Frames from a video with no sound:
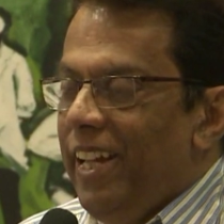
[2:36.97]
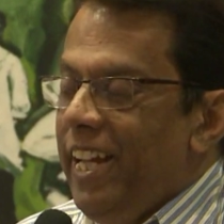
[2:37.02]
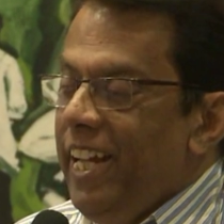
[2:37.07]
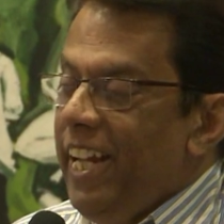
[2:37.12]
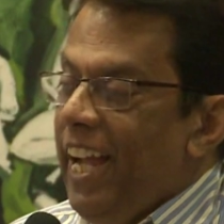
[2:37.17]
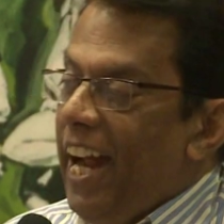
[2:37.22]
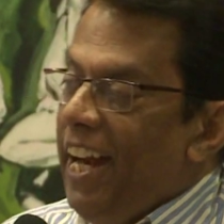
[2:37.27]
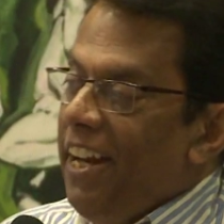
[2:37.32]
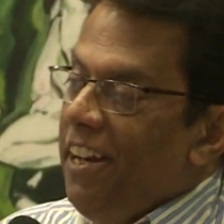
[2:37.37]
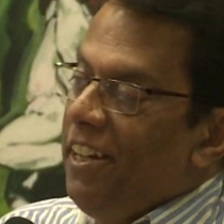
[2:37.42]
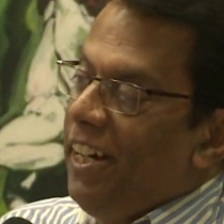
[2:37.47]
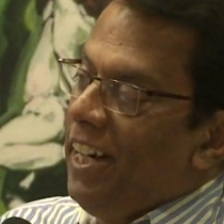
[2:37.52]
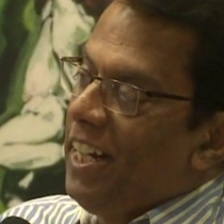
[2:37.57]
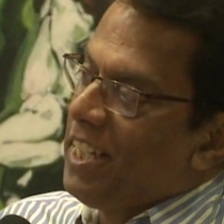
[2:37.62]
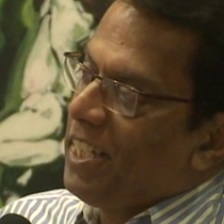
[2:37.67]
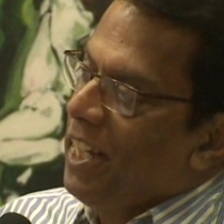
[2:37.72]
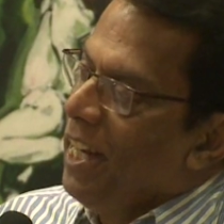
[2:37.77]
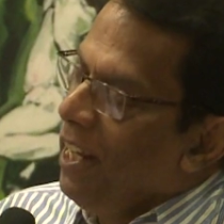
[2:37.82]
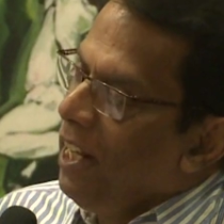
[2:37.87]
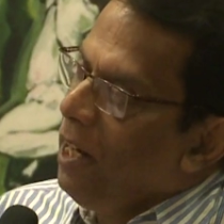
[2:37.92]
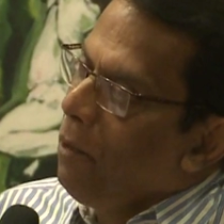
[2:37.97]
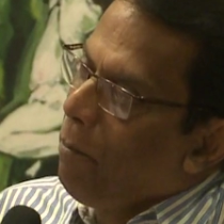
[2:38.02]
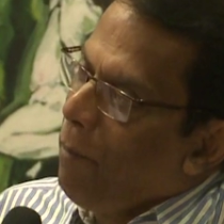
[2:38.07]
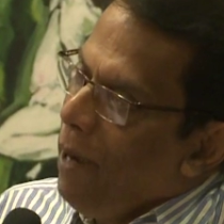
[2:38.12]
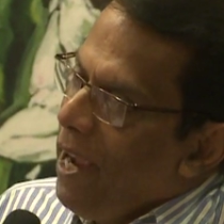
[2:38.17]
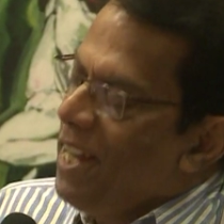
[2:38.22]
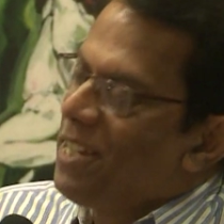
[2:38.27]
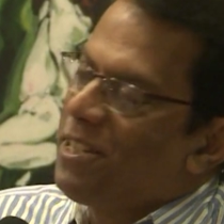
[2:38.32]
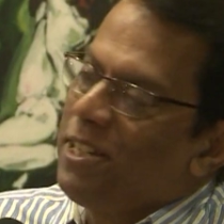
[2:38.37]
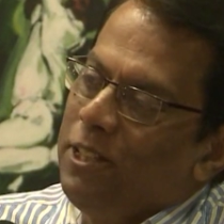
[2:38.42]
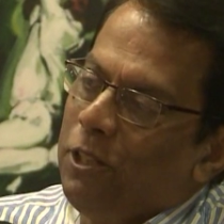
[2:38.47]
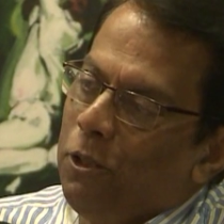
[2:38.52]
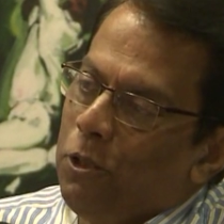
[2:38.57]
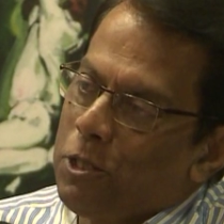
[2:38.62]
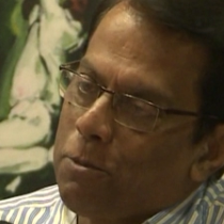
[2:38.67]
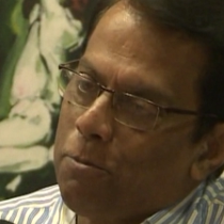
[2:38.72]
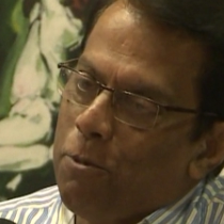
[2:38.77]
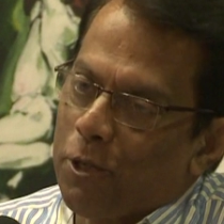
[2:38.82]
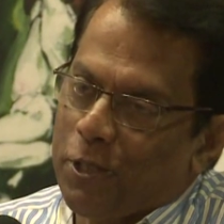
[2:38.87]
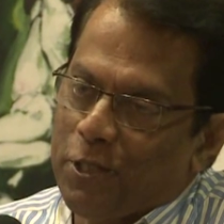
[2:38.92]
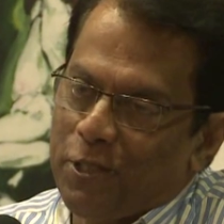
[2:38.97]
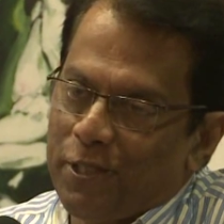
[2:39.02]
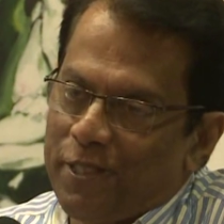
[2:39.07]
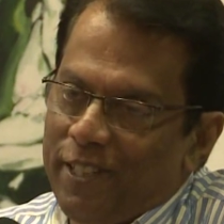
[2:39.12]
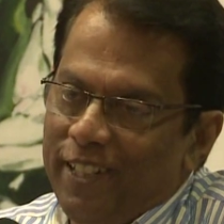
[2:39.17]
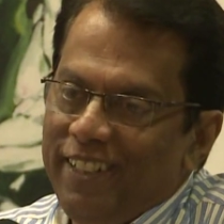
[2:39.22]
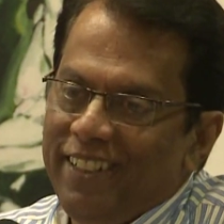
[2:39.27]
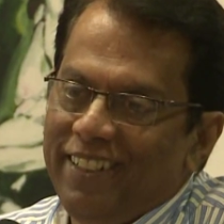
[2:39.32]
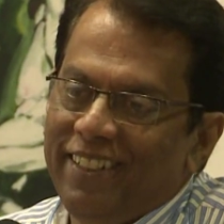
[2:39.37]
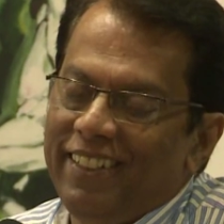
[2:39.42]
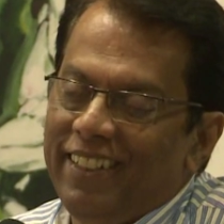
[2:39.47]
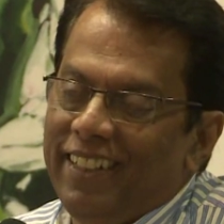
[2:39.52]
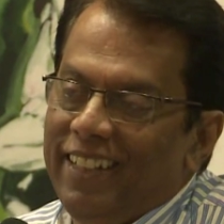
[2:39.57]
He hadn't read a single page in those books, you see.